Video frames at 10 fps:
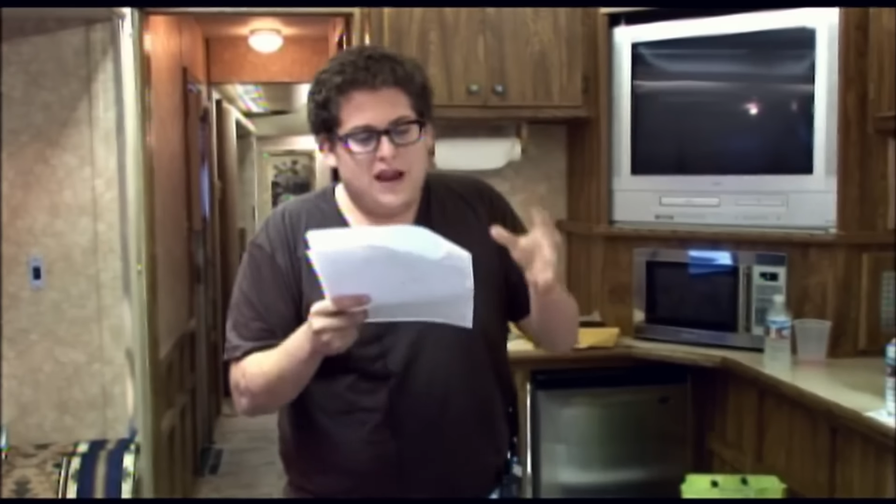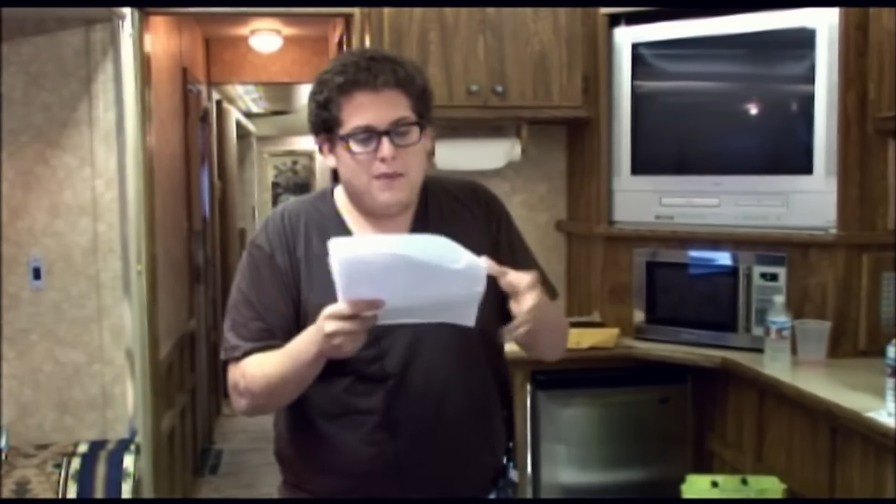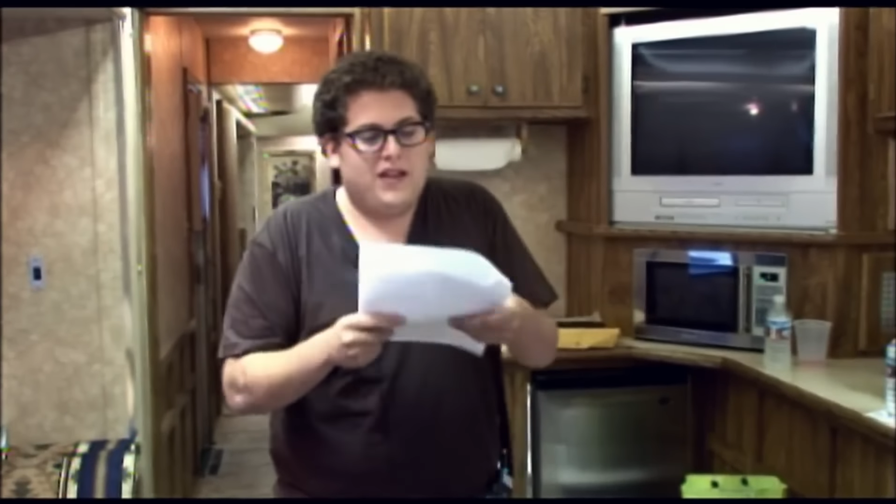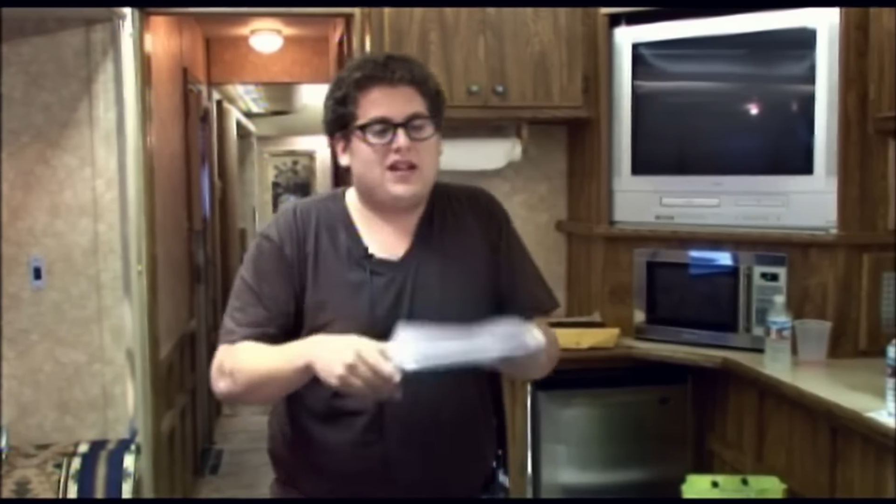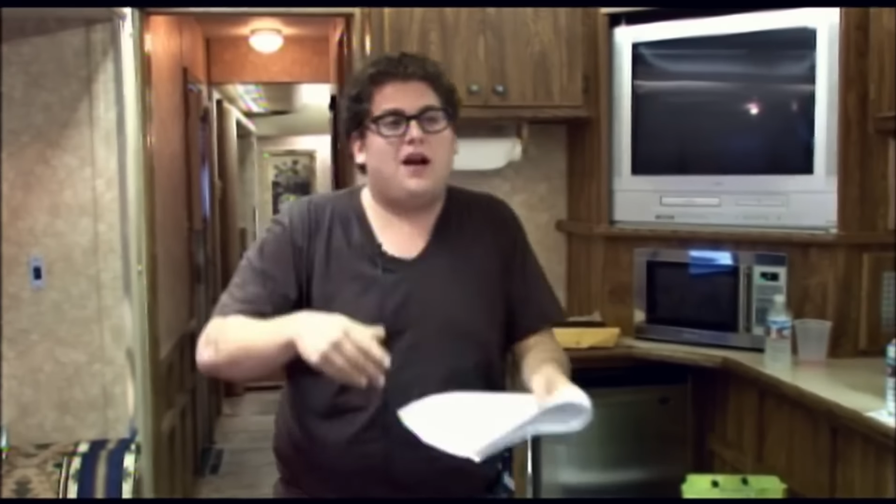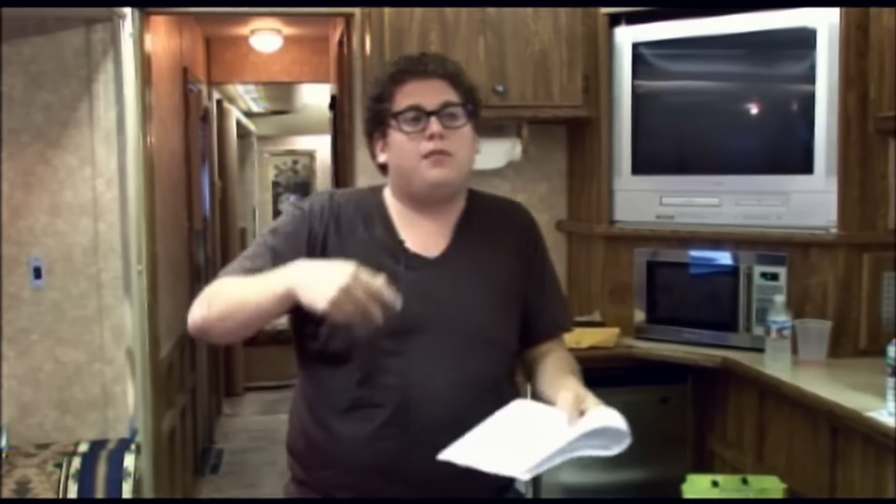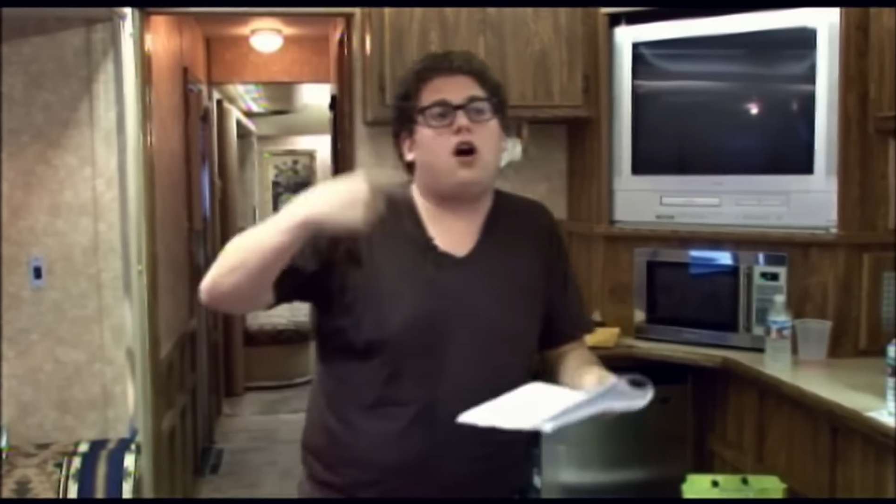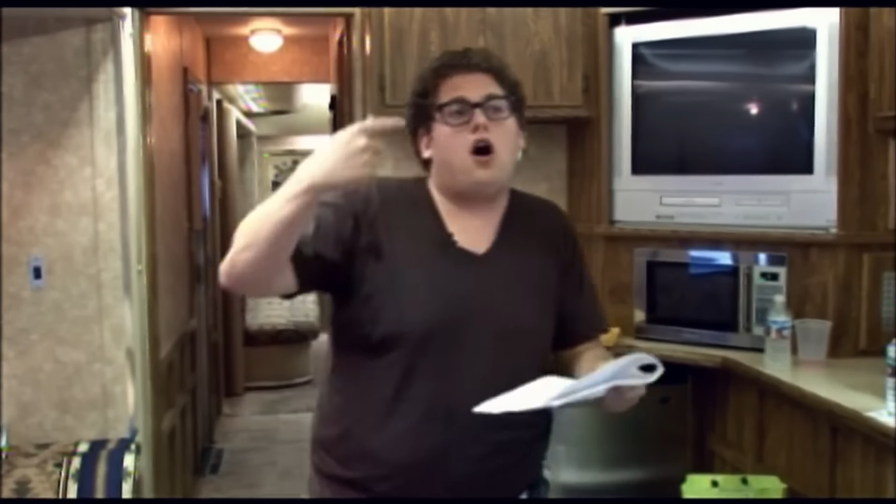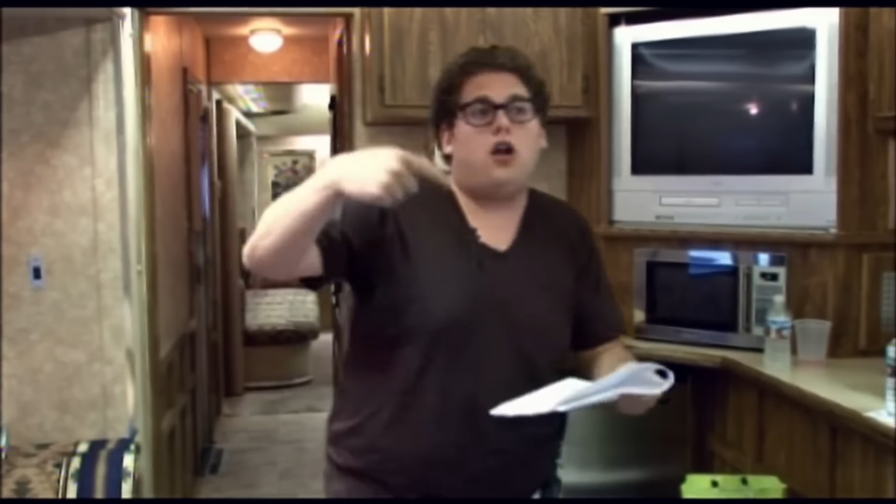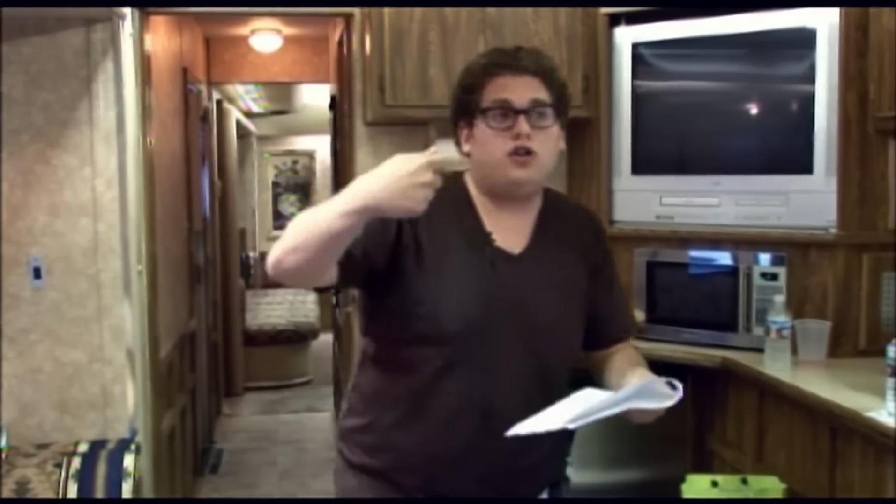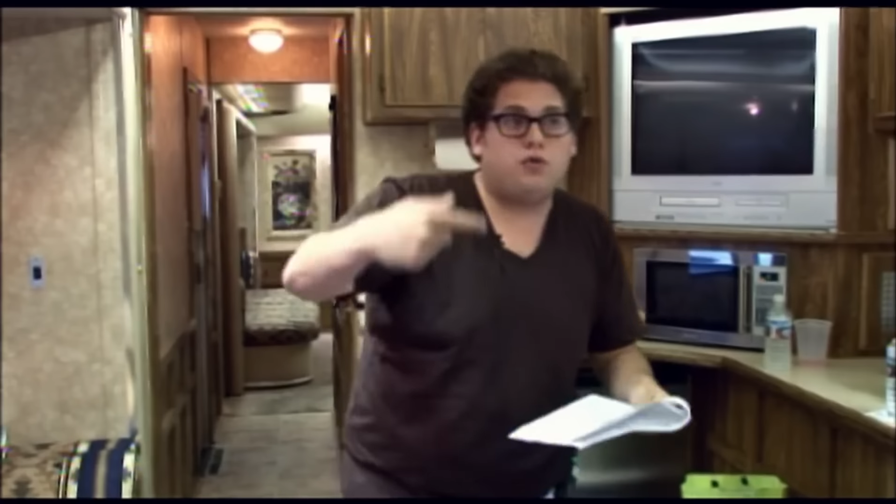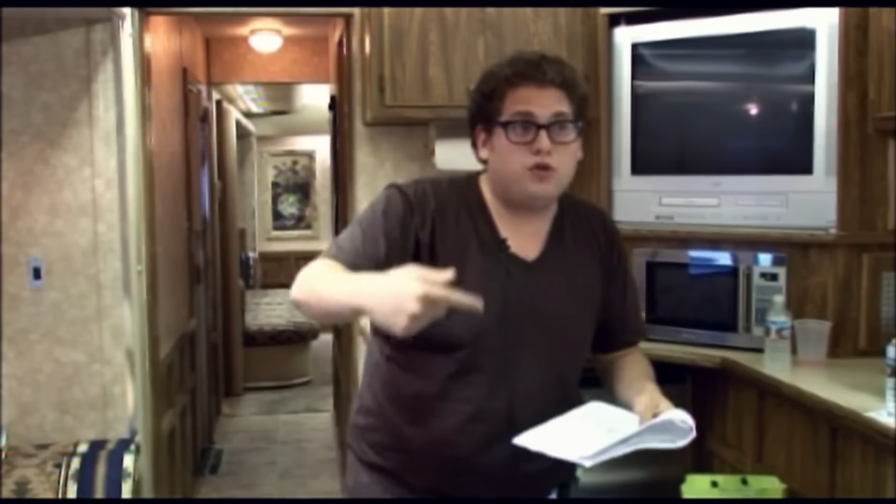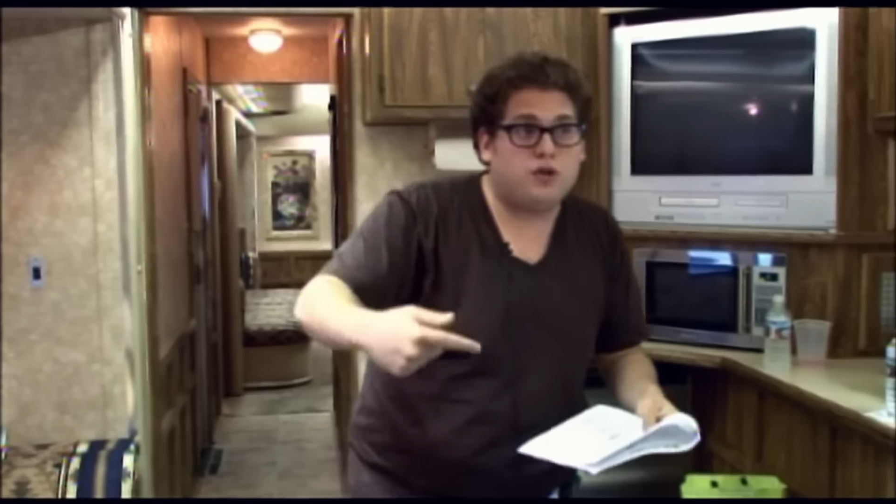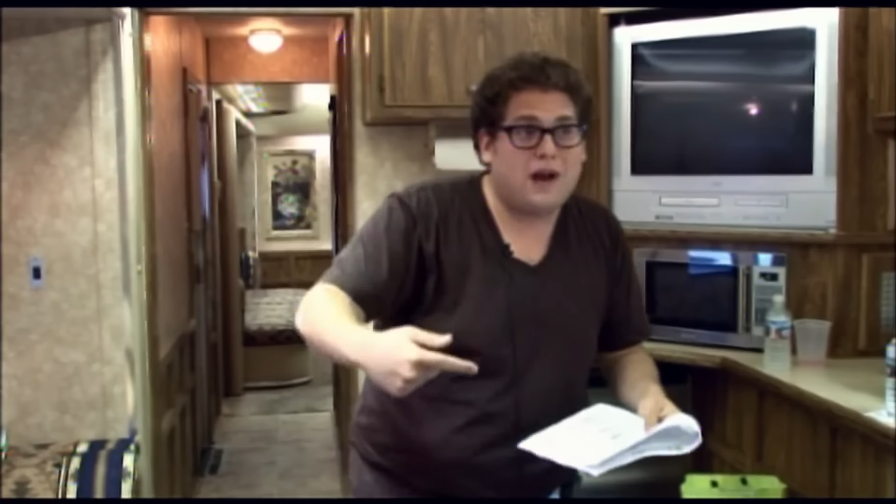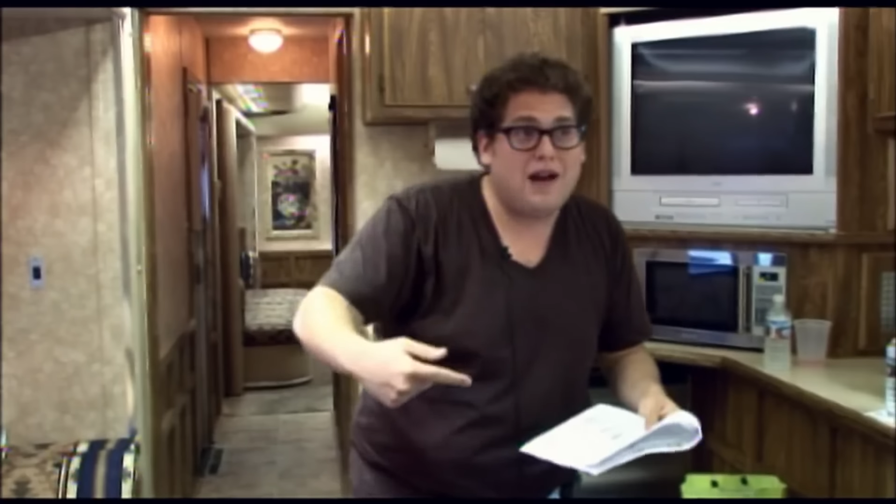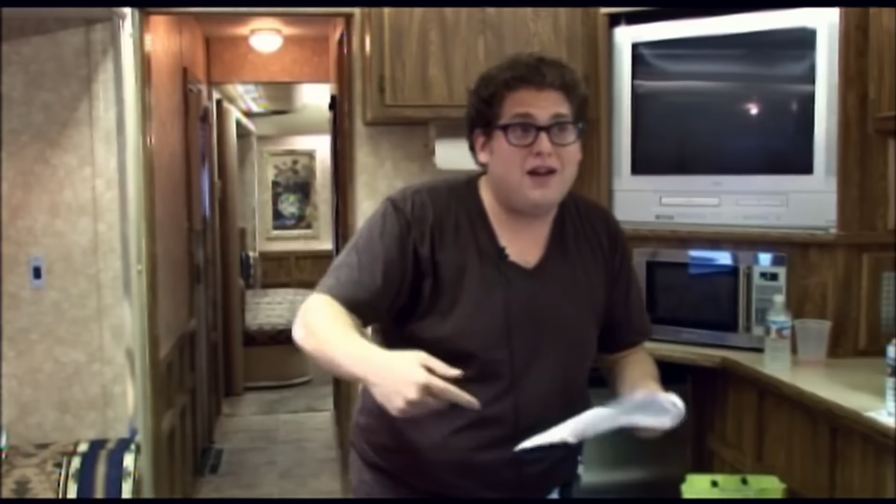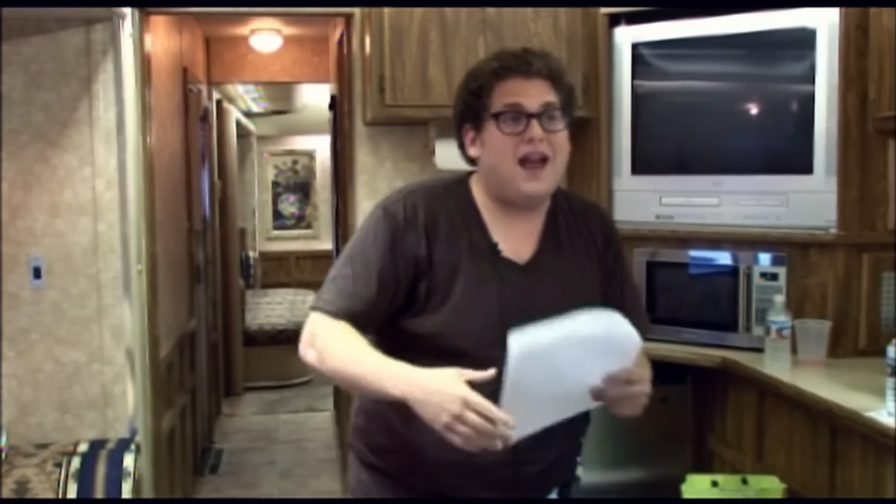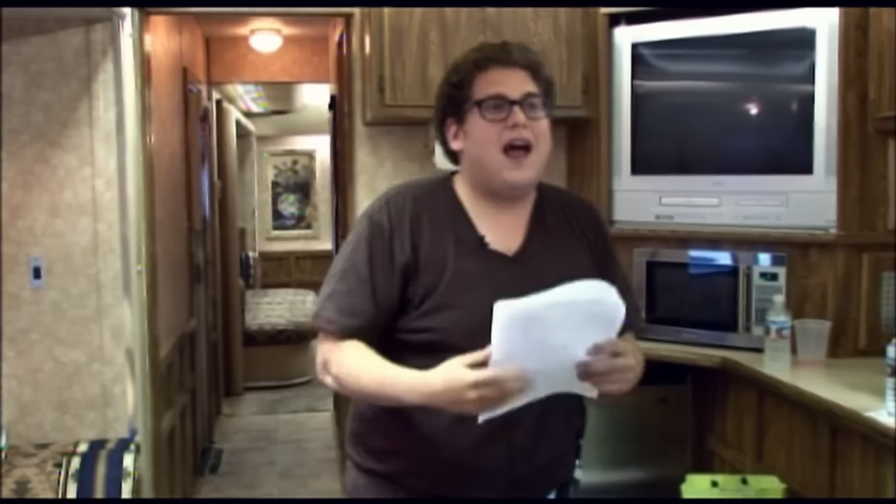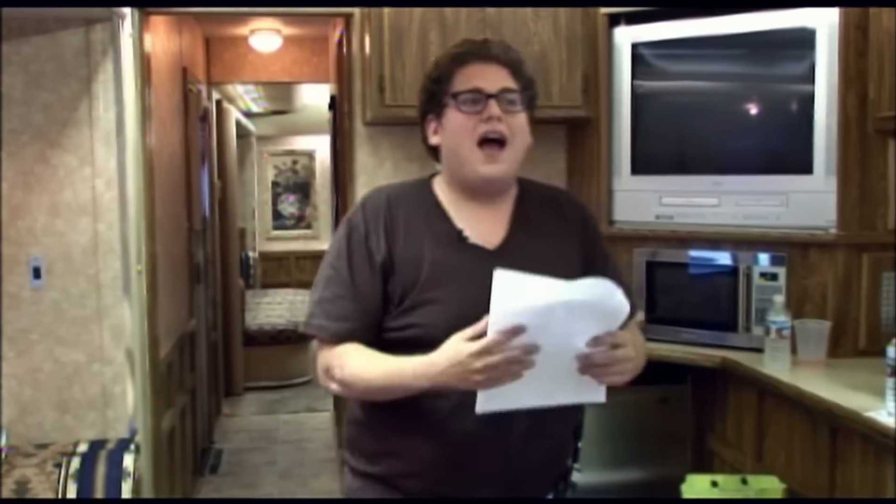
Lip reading: Then by the time college rolls around,